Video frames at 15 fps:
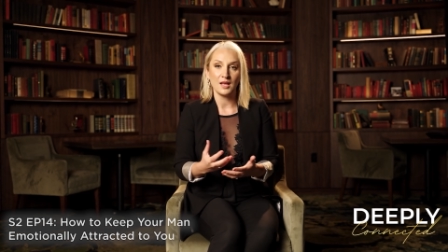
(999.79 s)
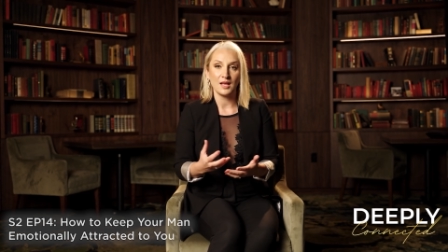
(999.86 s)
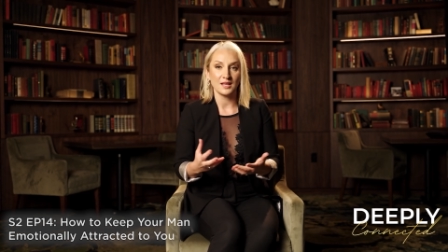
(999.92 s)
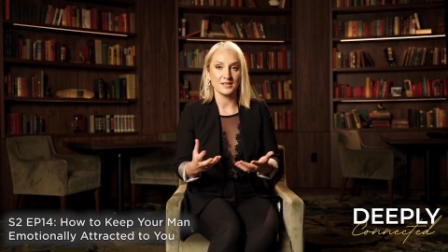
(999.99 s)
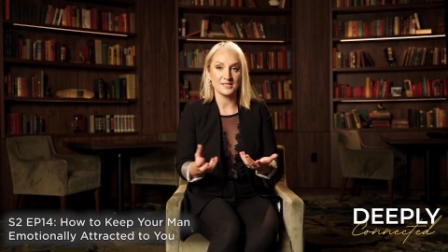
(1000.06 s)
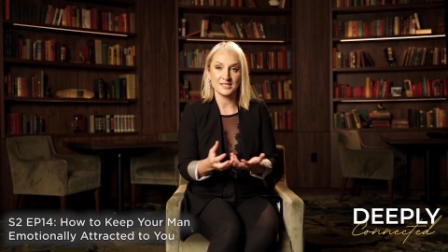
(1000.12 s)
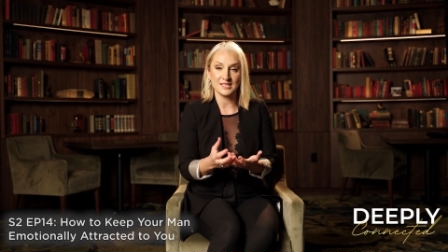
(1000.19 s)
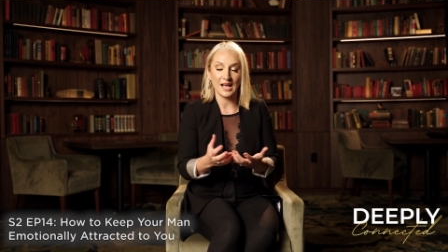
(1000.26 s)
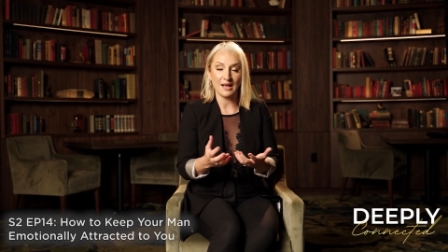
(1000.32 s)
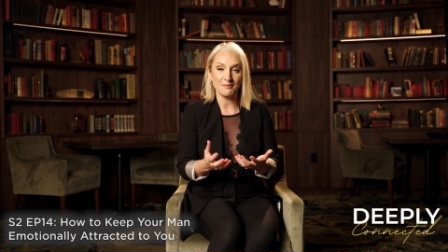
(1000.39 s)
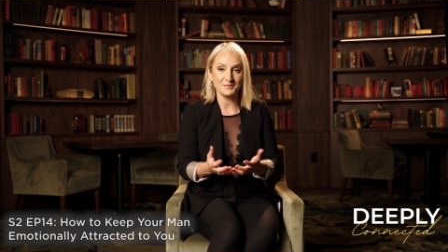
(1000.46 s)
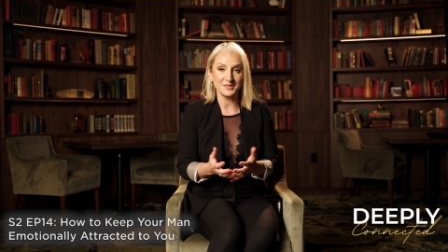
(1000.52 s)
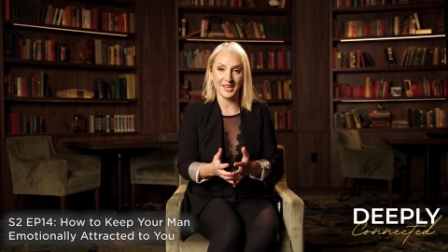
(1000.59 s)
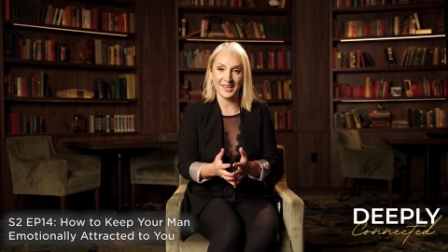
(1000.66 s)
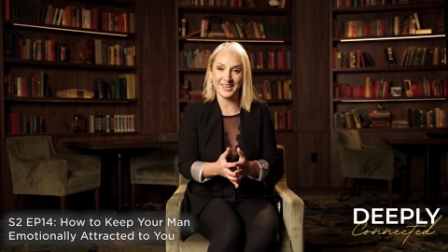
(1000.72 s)
And some
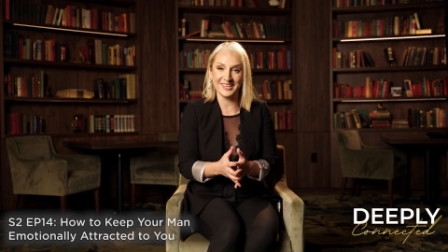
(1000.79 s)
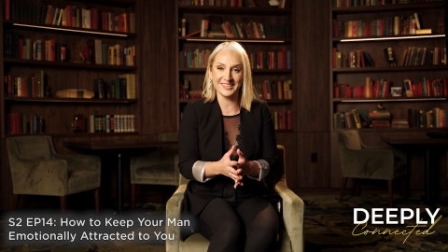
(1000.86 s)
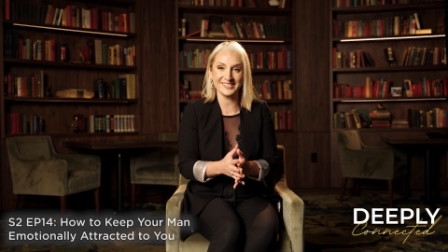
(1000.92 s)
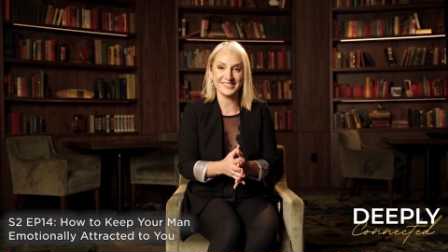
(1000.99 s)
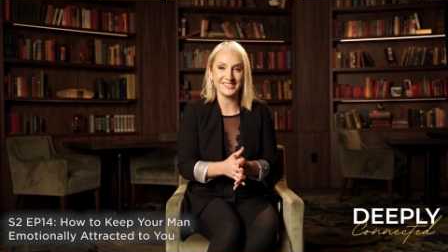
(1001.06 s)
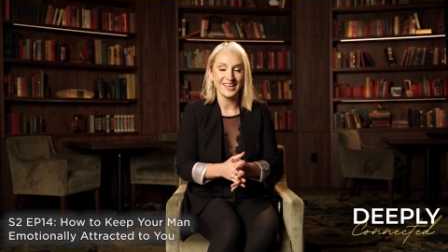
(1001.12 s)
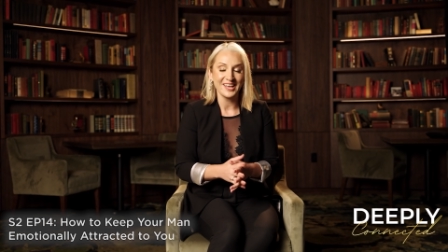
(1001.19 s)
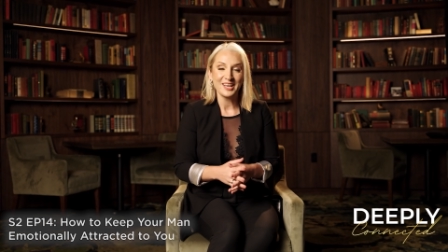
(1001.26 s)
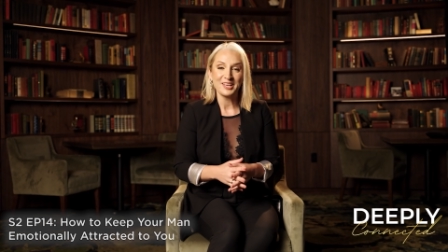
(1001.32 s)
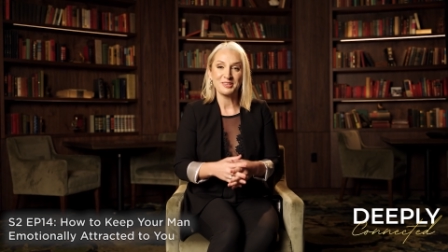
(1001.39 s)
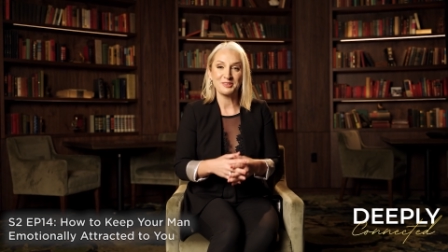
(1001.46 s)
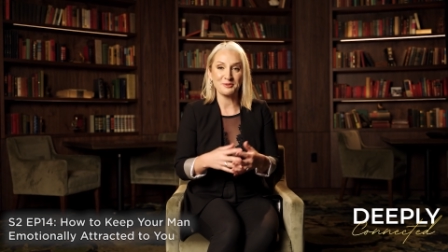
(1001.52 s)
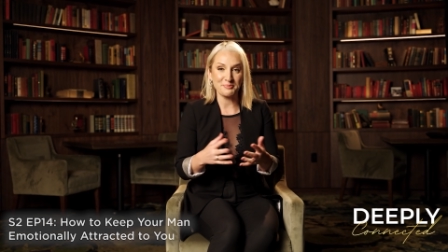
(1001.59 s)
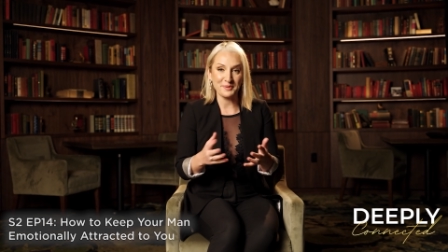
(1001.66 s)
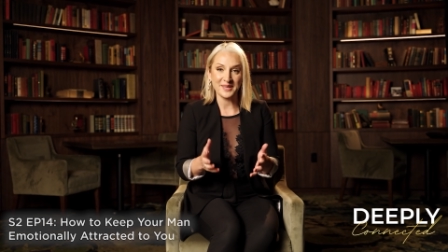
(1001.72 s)
days,
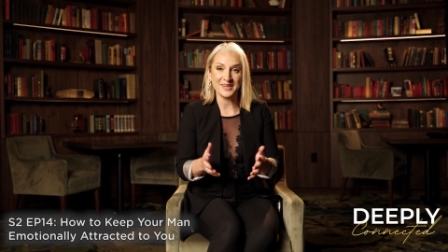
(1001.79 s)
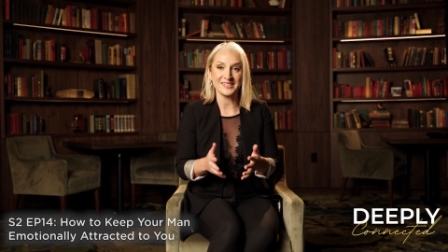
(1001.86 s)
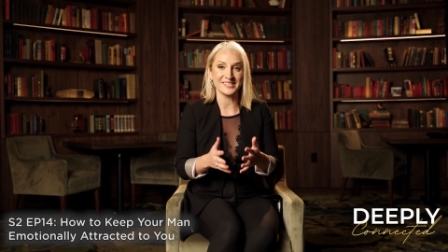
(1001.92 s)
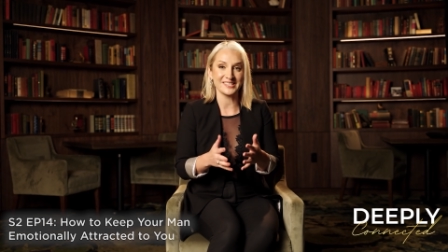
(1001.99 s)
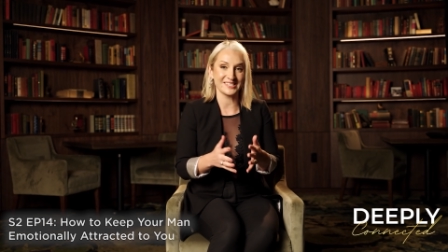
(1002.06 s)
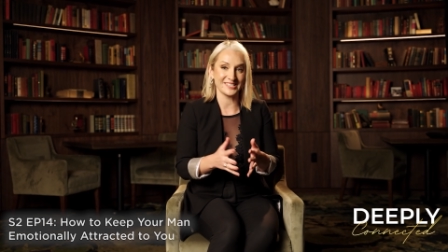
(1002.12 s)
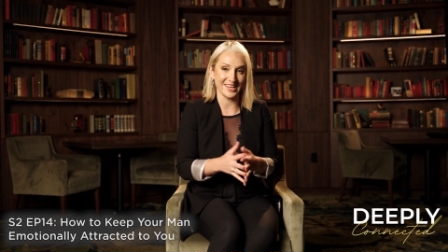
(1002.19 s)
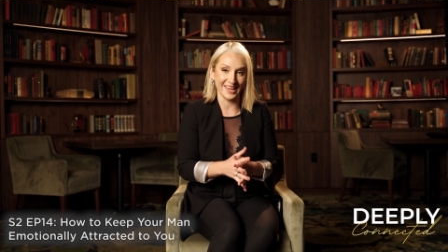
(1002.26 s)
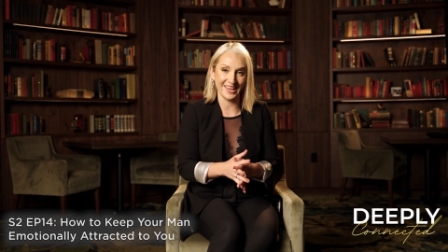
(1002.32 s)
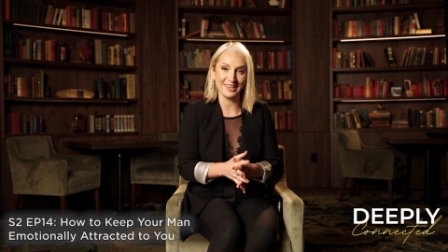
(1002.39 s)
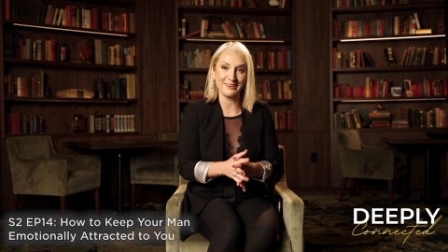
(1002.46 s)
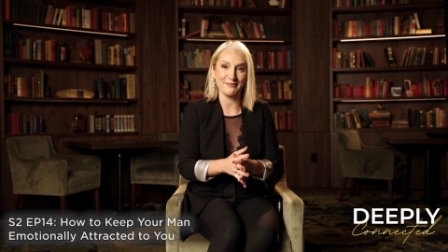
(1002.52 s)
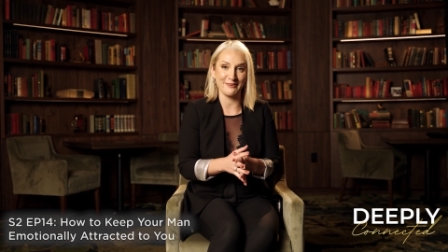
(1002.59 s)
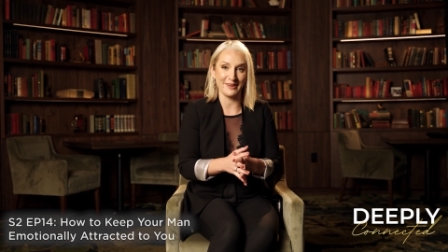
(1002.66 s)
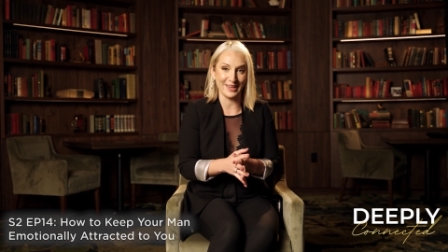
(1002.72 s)
you better stay
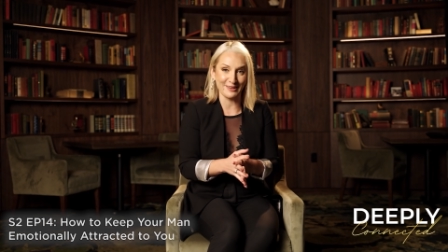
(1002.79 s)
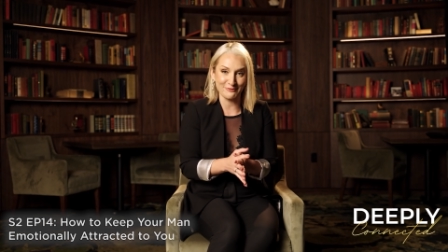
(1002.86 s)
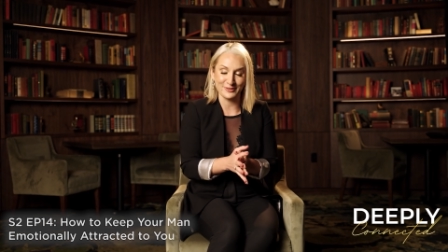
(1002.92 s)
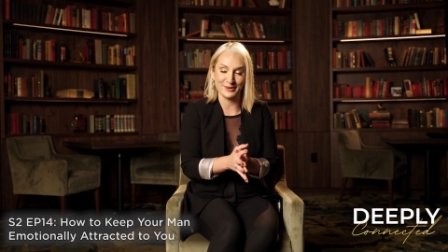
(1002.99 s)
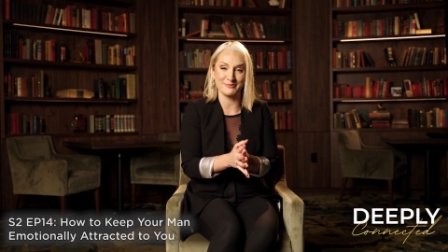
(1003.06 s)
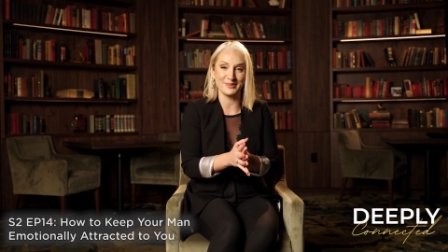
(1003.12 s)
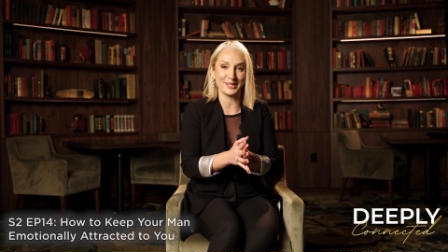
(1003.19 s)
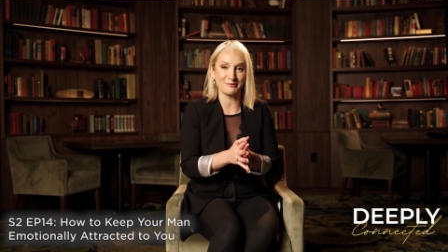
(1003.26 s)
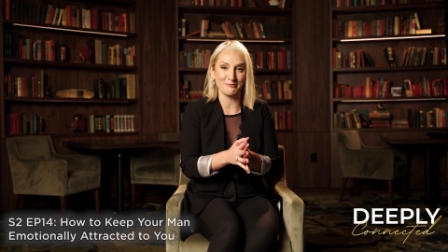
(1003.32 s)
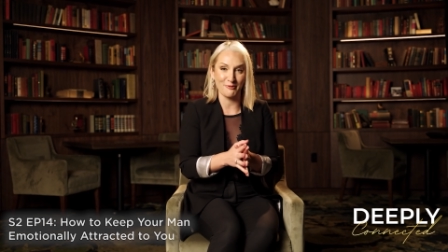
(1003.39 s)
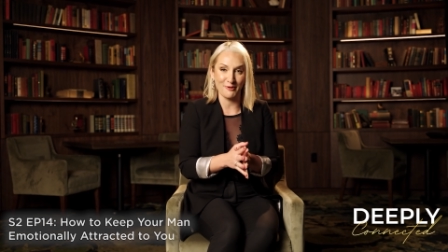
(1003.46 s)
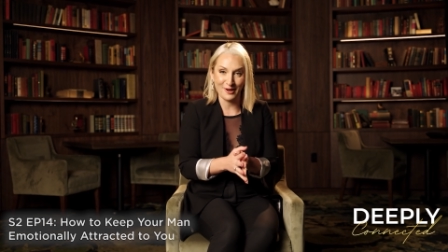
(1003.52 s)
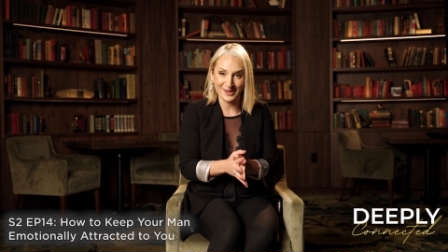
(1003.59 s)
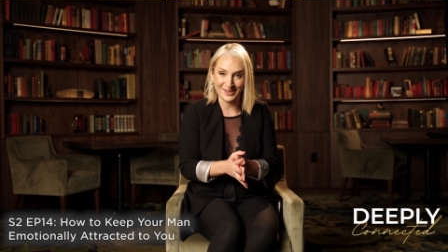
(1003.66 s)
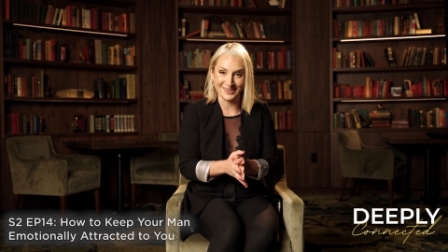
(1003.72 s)
away from that
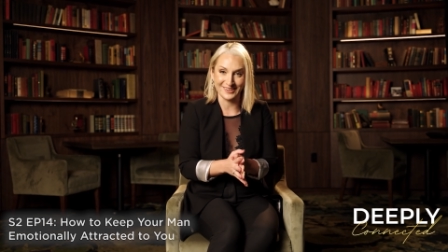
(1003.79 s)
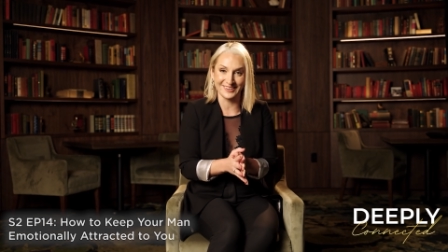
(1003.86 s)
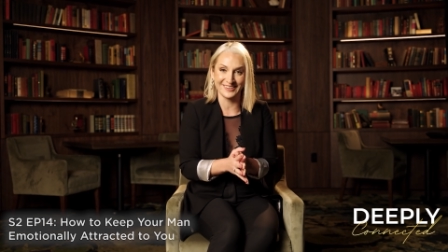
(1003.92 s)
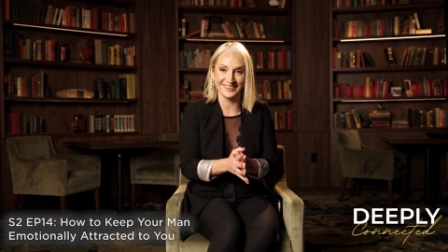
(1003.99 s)
water